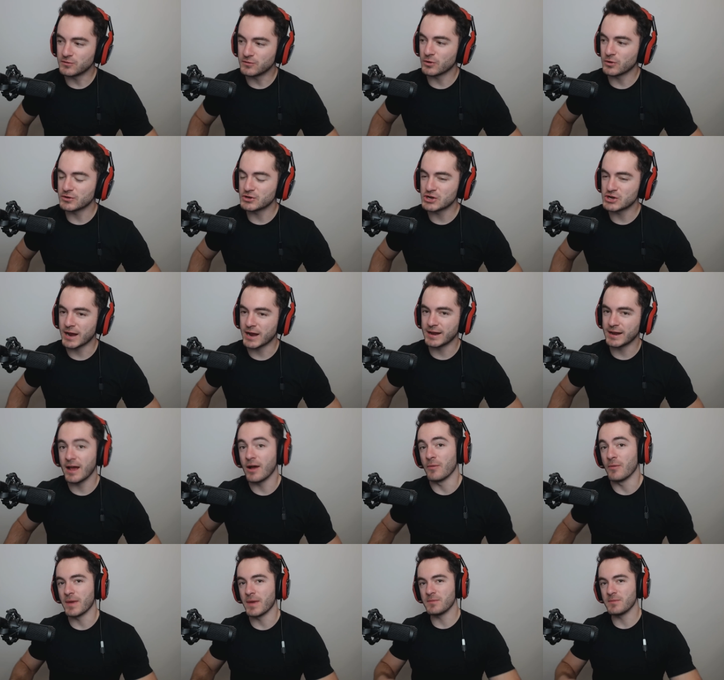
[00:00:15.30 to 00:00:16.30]
was worth checking
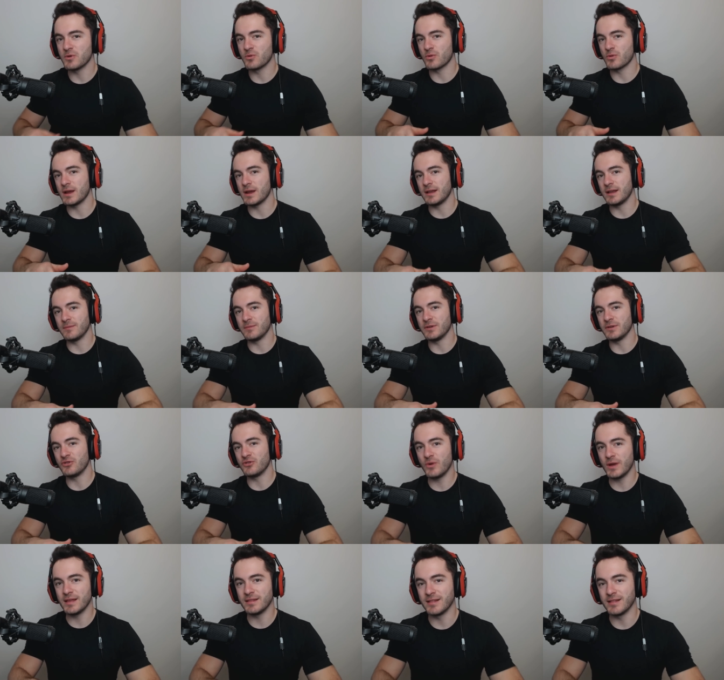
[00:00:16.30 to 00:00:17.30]
out, maybe reading
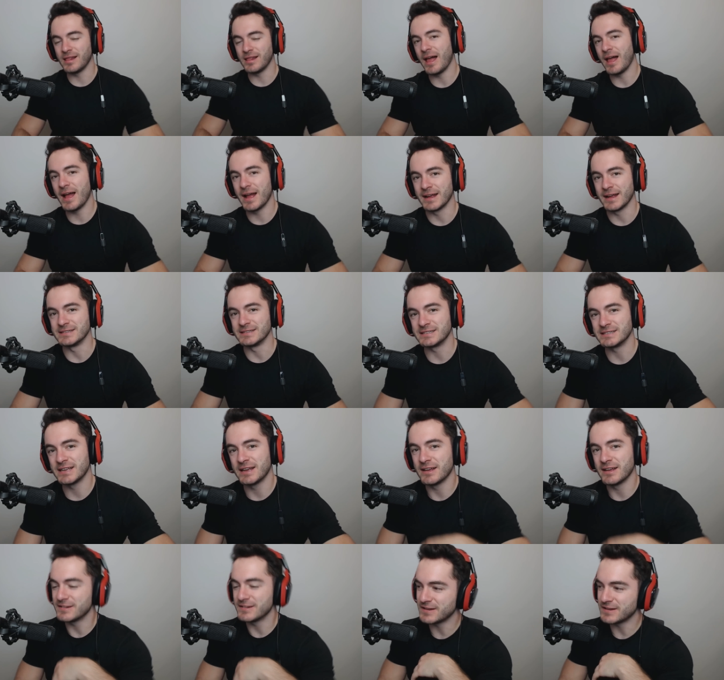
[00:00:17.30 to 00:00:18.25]
between the lines,